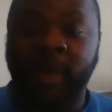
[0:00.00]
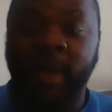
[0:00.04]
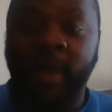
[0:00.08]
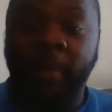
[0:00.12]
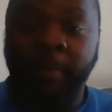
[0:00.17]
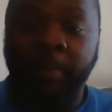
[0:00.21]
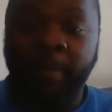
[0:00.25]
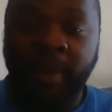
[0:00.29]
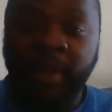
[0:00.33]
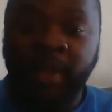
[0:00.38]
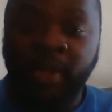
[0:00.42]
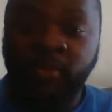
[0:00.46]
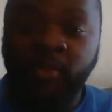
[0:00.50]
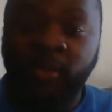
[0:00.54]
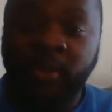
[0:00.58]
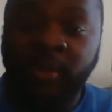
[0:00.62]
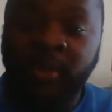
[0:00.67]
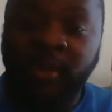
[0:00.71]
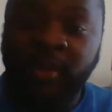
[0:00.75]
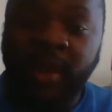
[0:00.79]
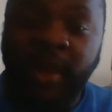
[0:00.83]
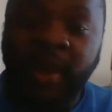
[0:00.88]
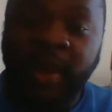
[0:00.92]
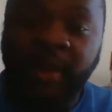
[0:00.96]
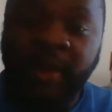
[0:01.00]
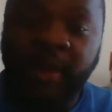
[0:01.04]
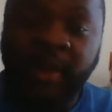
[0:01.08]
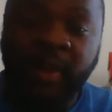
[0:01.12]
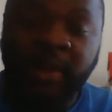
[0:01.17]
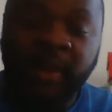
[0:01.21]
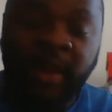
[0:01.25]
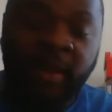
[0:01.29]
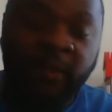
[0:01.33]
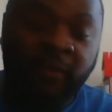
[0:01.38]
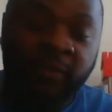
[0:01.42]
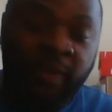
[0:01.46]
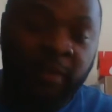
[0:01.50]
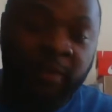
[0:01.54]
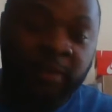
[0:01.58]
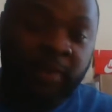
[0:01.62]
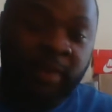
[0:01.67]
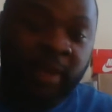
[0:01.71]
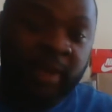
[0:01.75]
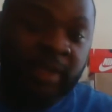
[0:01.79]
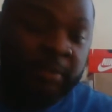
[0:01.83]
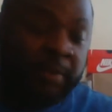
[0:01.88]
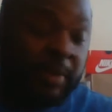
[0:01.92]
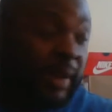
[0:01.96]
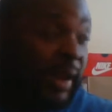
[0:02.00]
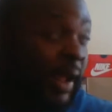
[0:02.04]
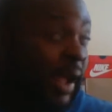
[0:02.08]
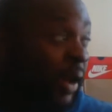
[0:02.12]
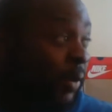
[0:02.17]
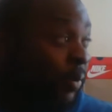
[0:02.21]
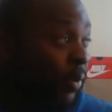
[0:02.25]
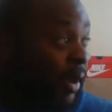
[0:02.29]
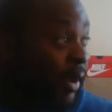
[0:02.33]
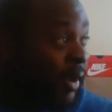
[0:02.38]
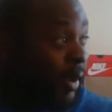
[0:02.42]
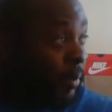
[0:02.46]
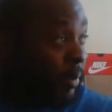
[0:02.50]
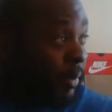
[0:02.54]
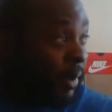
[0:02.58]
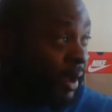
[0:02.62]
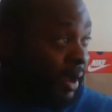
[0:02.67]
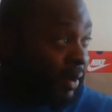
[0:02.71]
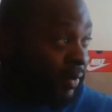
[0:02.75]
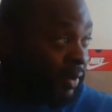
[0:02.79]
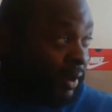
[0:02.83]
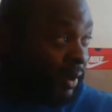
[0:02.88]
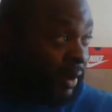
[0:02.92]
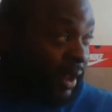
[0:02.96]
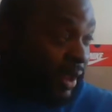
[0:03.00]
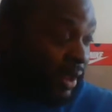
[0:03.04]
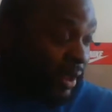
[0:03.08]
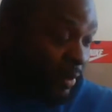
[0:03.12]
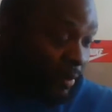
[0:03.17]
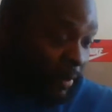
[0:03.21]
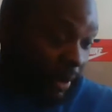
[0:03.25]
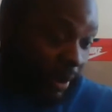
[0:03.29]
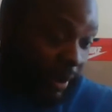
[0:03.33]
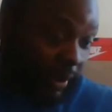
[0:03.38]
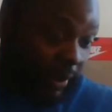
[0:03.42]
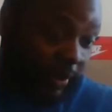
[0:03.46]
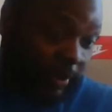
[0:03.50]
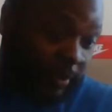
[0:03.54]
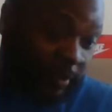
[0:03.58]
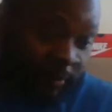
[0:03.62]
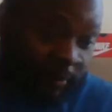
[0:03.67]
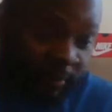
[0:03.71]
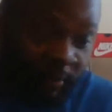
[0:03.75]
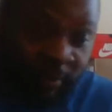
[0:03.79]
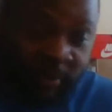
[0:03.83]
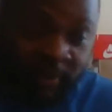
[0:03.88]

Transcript: I pay $29.99 for them things, man. I wear them every day, man.